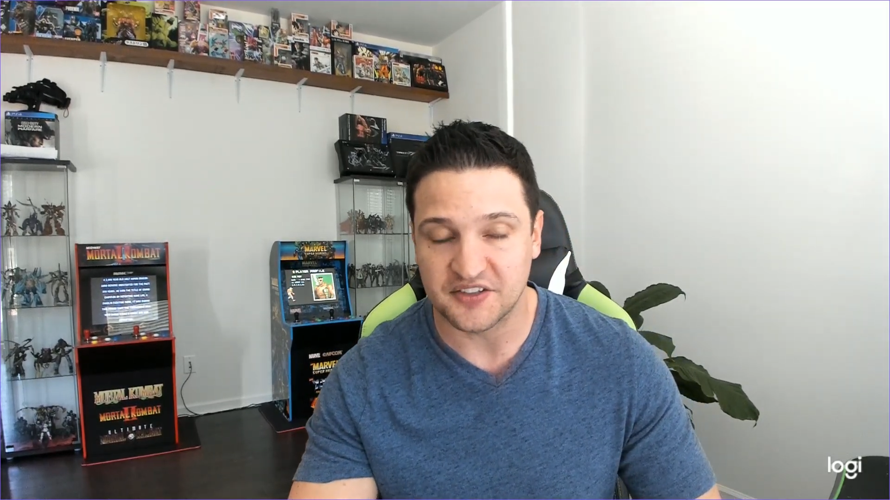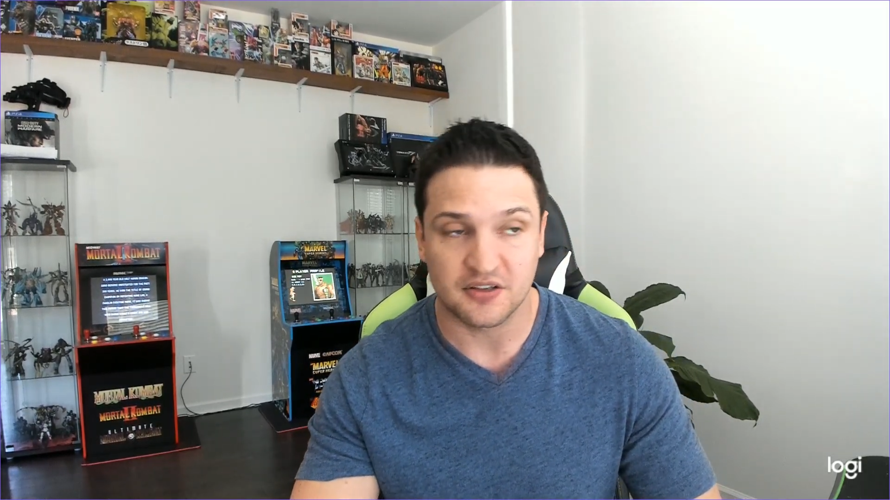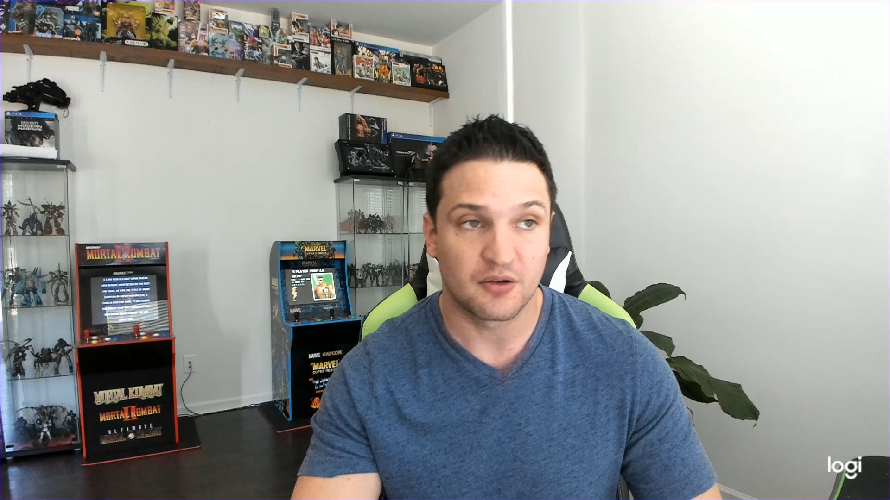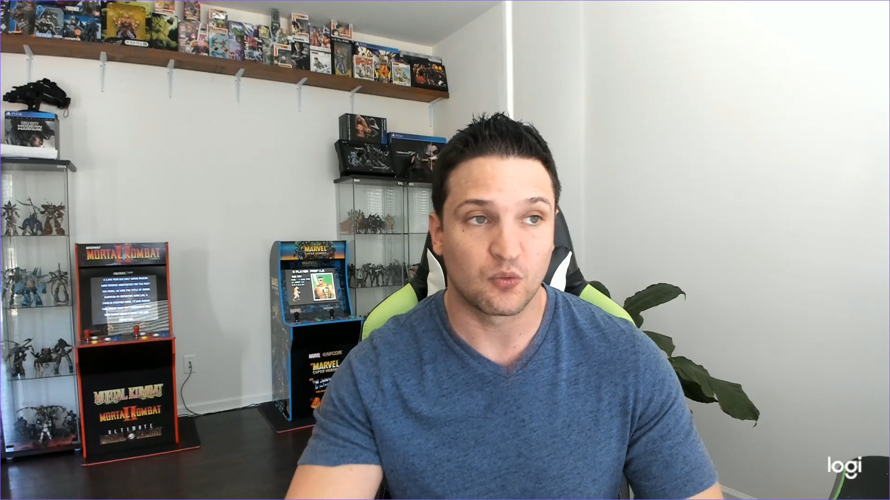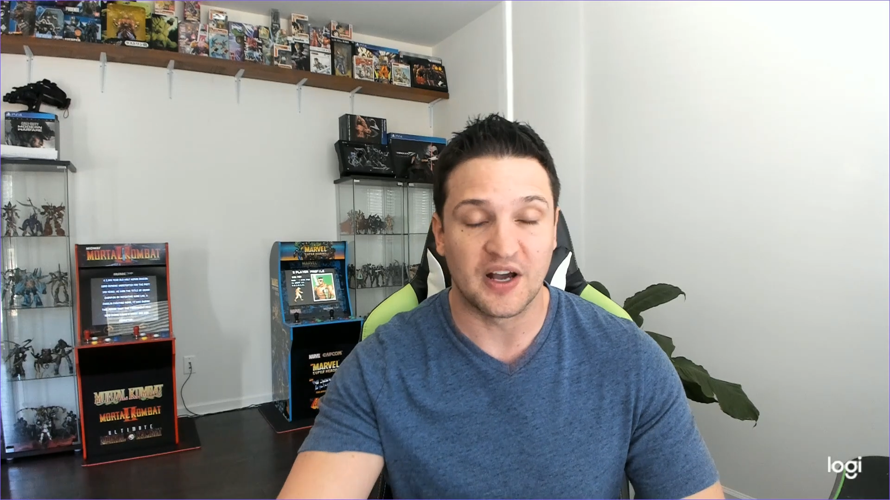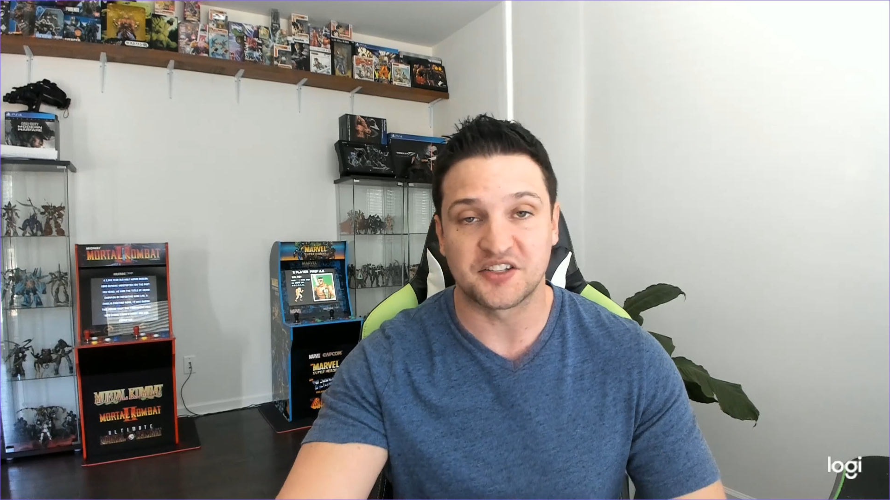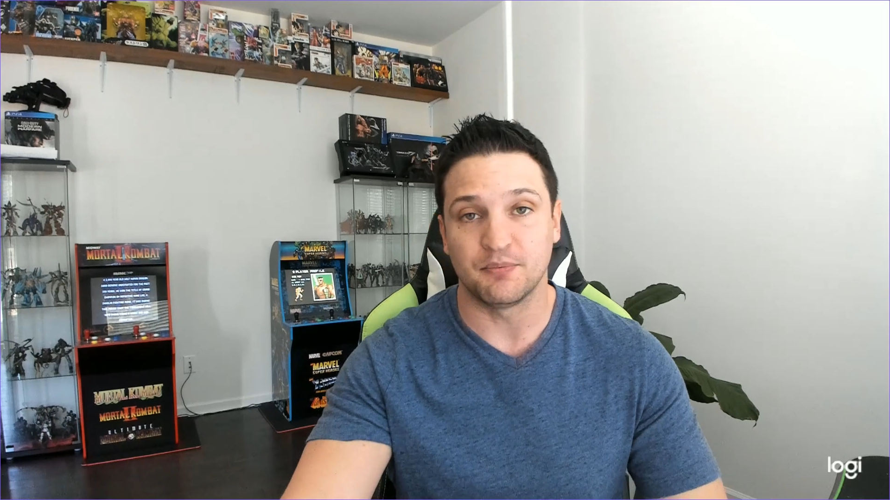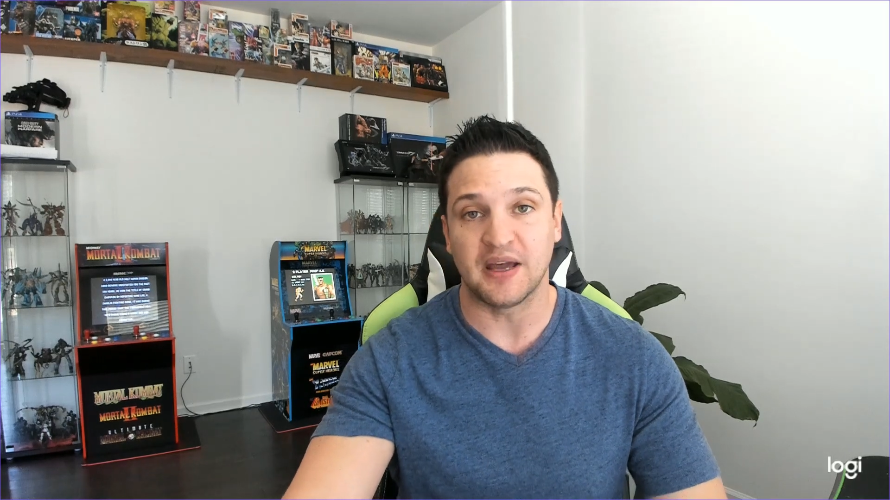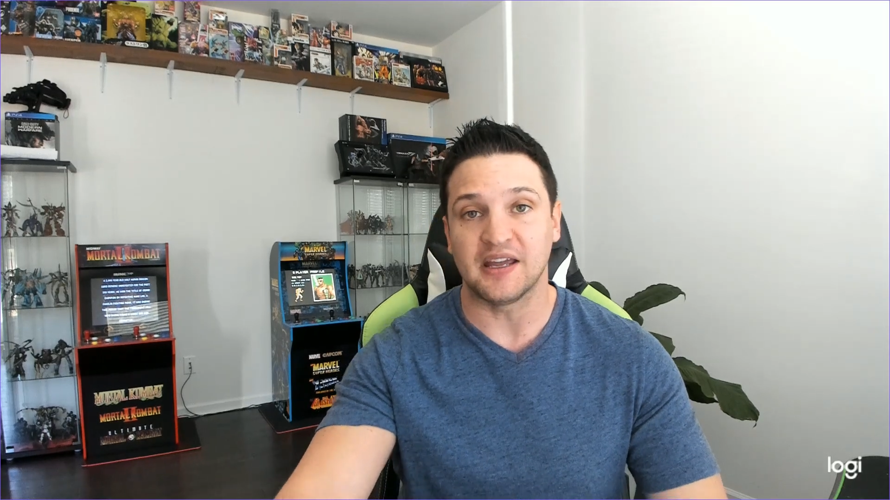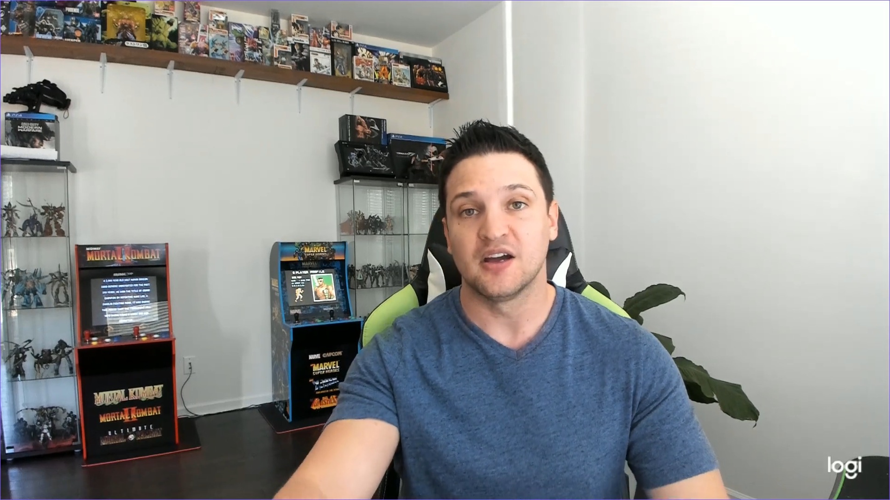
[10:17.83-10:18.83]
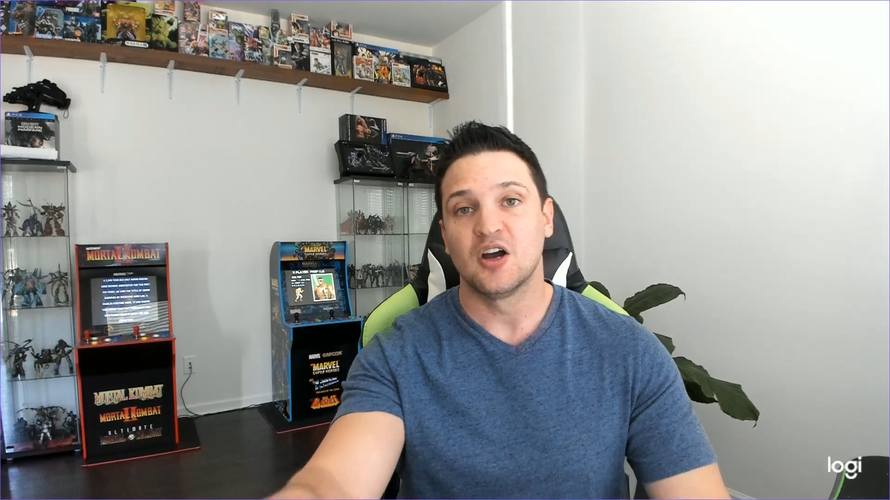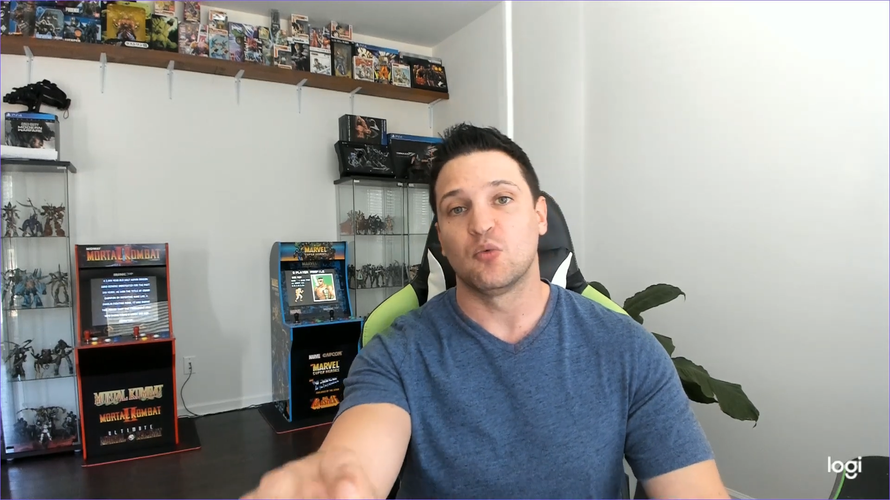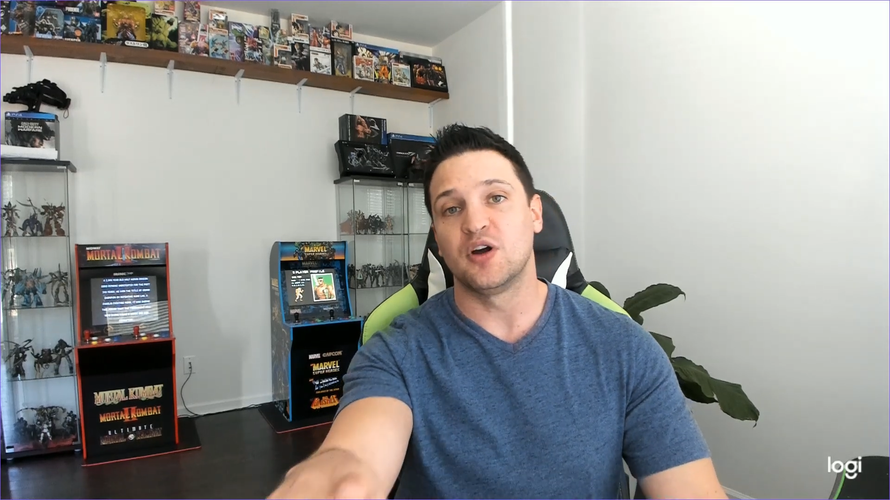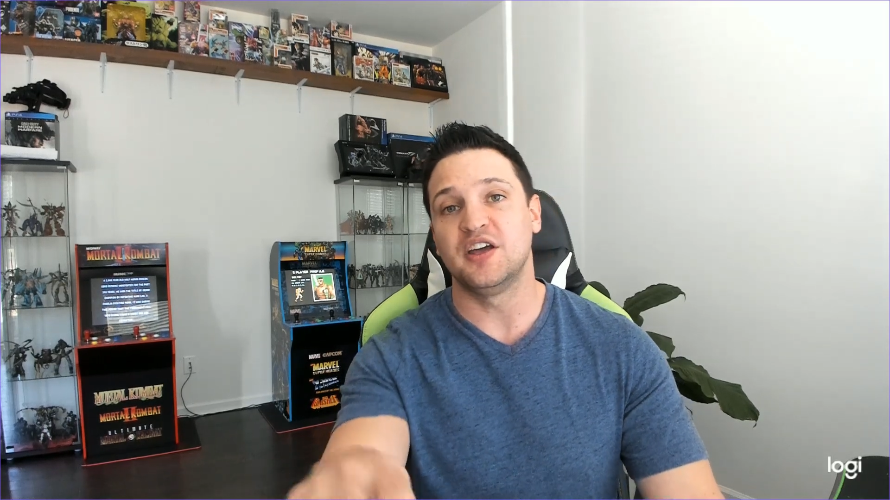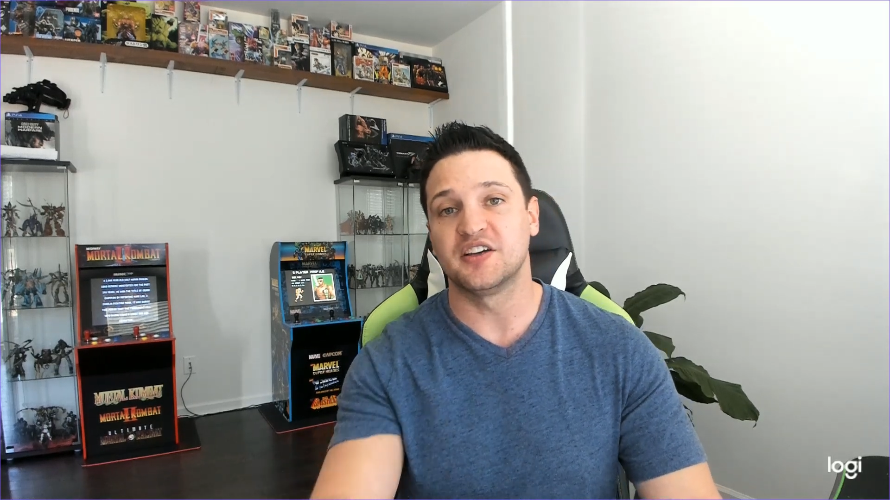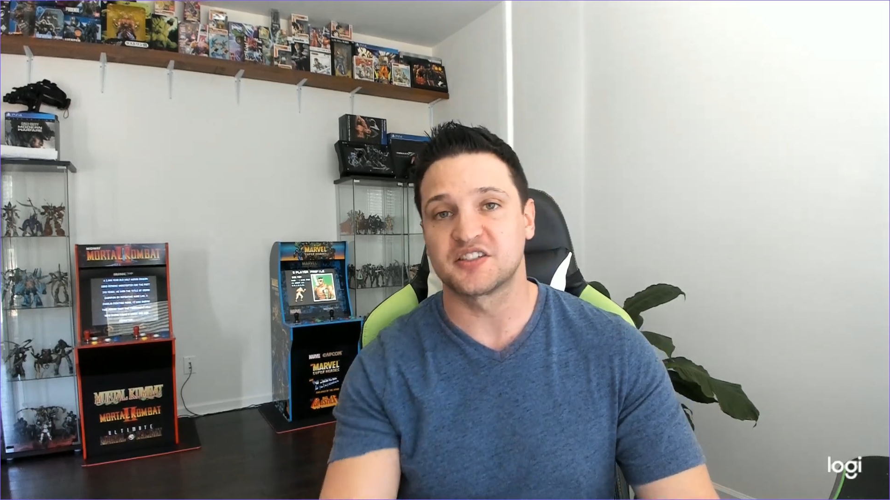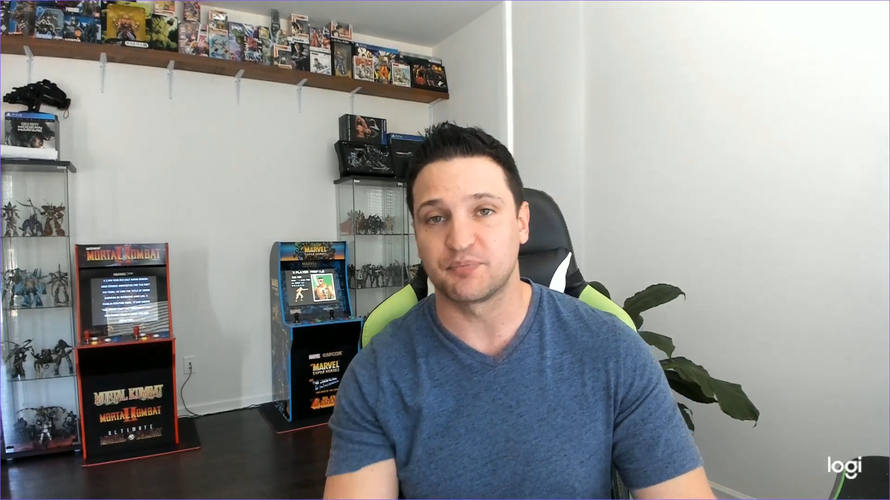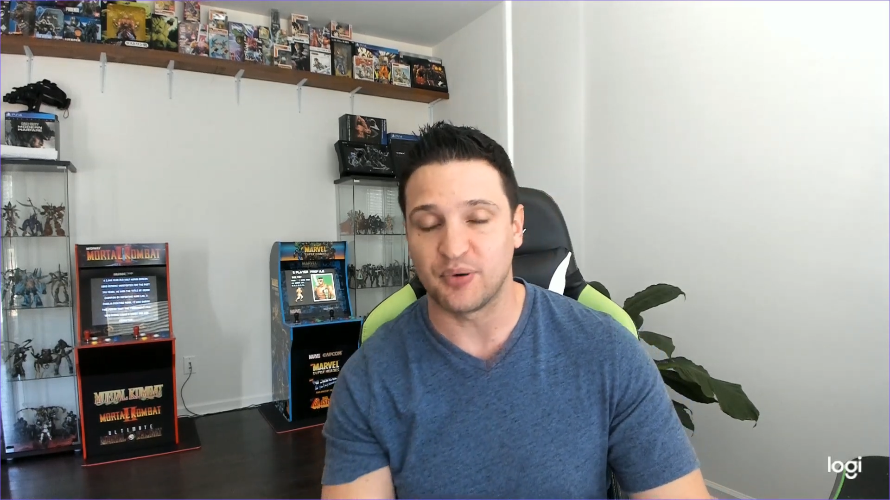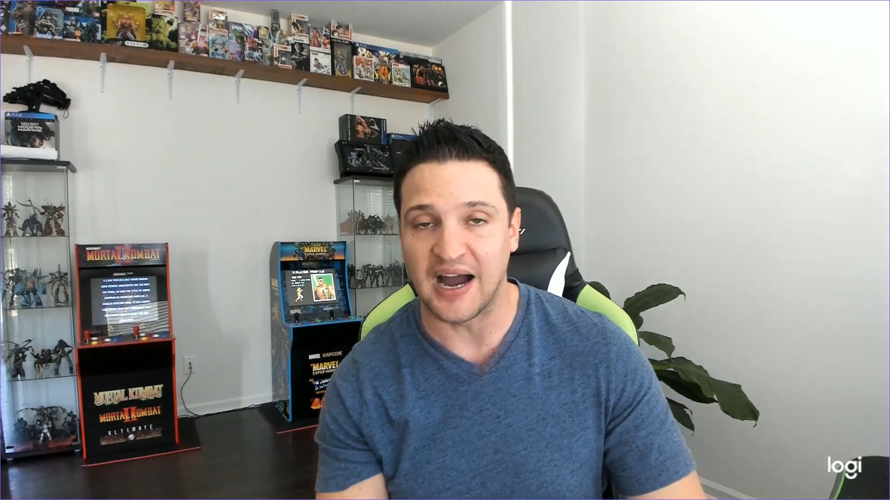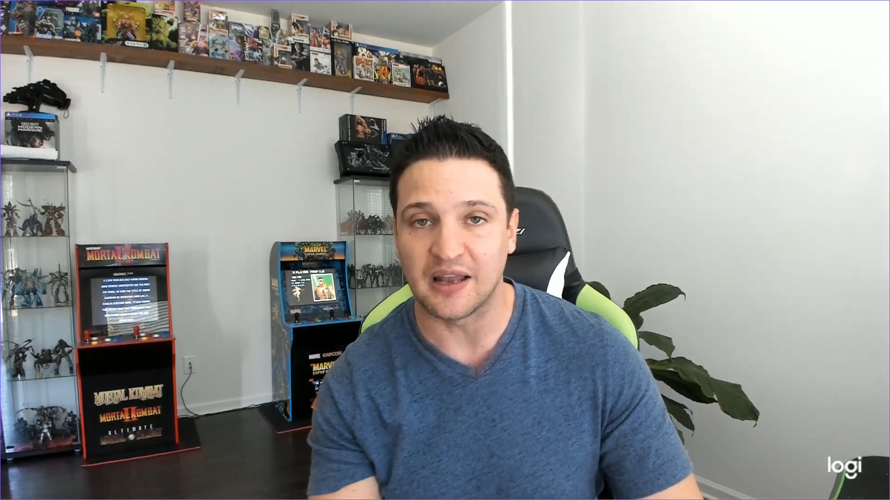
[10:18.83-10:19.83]
resume. Well, here's the
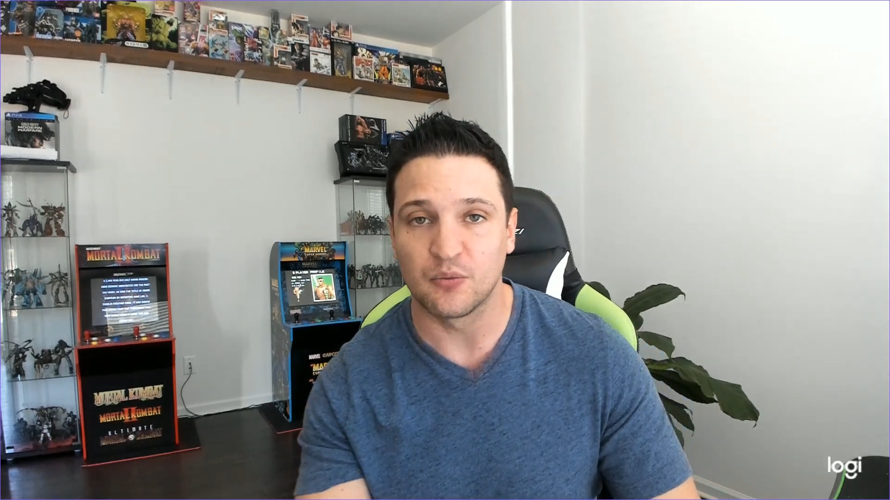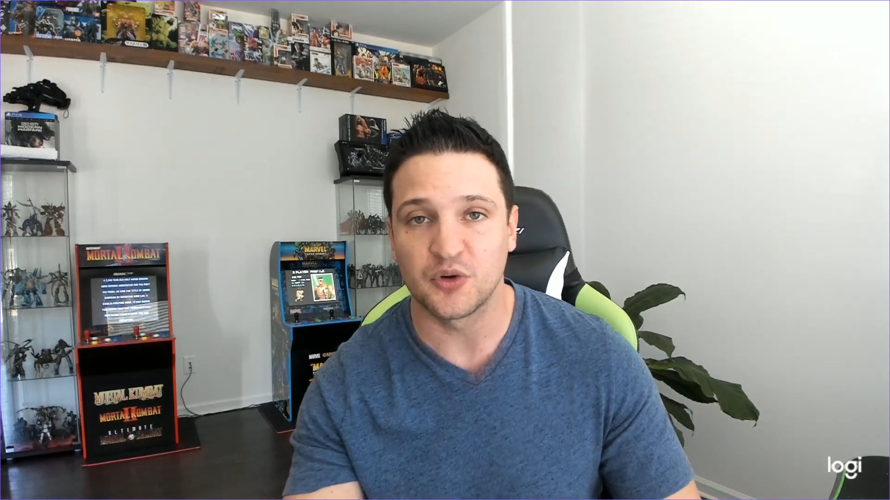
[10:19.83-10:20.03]
problem